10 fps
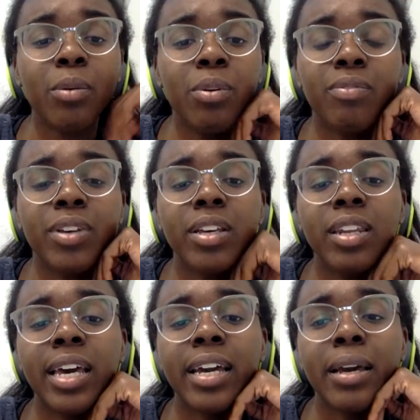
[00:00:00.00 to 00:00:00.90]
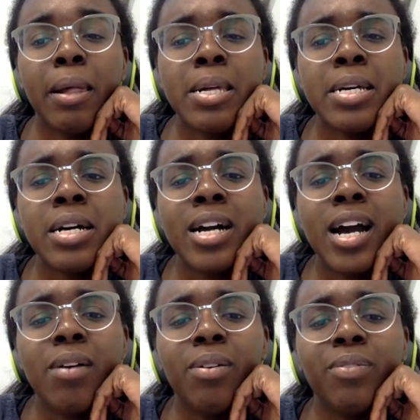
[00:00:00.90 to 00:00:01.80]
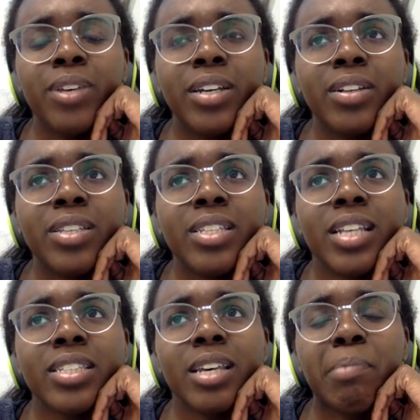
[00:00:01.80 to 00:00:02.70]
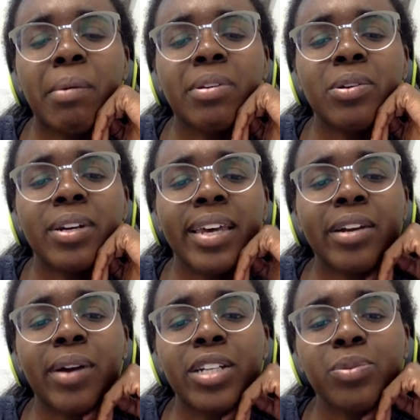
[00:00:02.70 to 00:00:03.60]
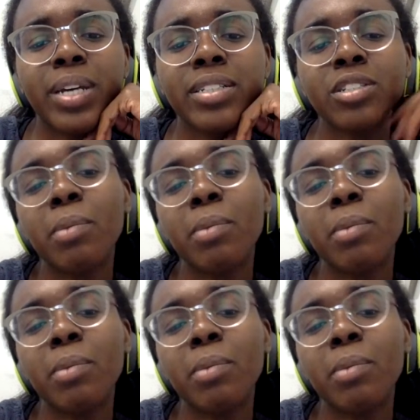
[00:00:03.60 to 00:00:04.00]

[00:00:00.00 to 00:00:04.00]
a reveal in the sense like maybe during like graduation.